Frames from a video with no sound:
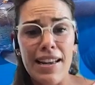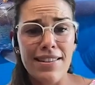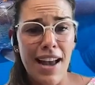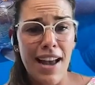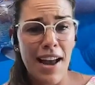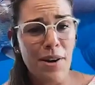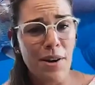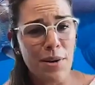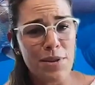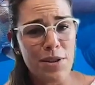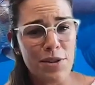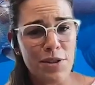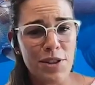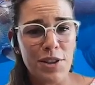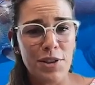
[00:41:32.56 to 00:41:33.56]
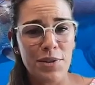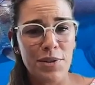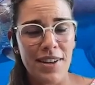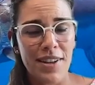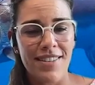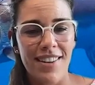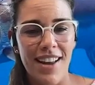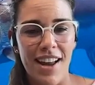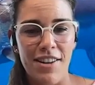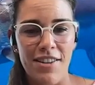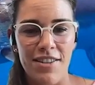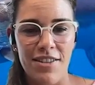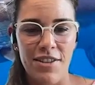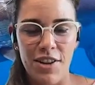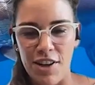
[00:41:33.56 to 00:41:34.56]
Yes, I hope so too. And
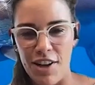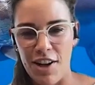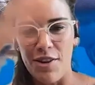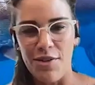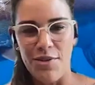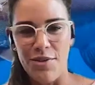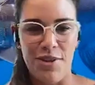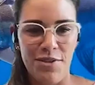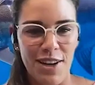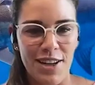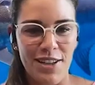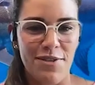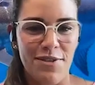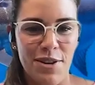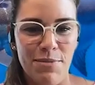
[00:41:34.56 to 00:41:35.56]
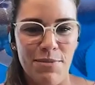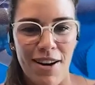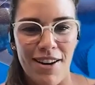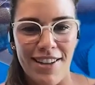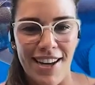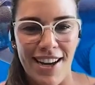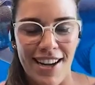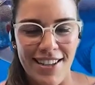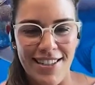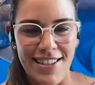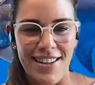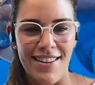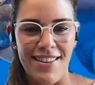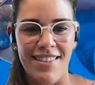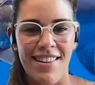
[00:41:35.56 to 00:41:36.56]
and good luck with the rest of your podcast.
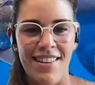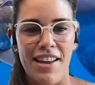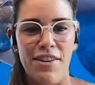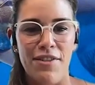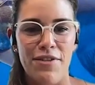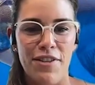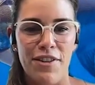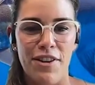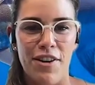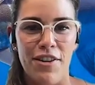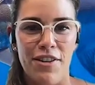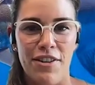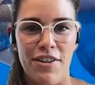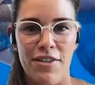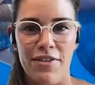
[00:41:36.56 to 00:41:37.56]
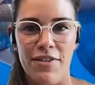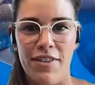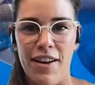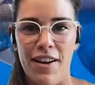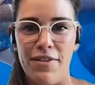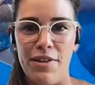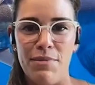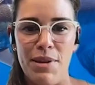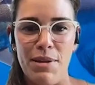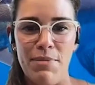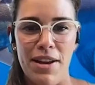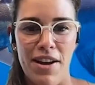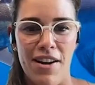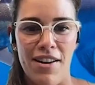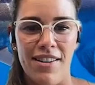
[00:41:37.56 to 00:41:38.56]
And thank you for the honor of having me
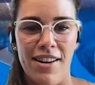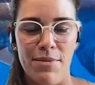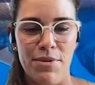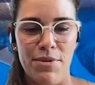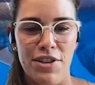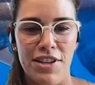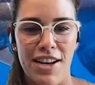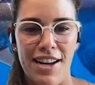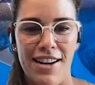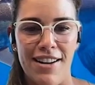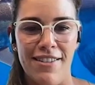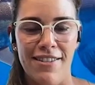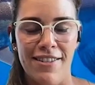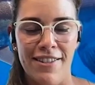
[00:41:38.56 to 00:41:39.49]
be on. I appreciate it.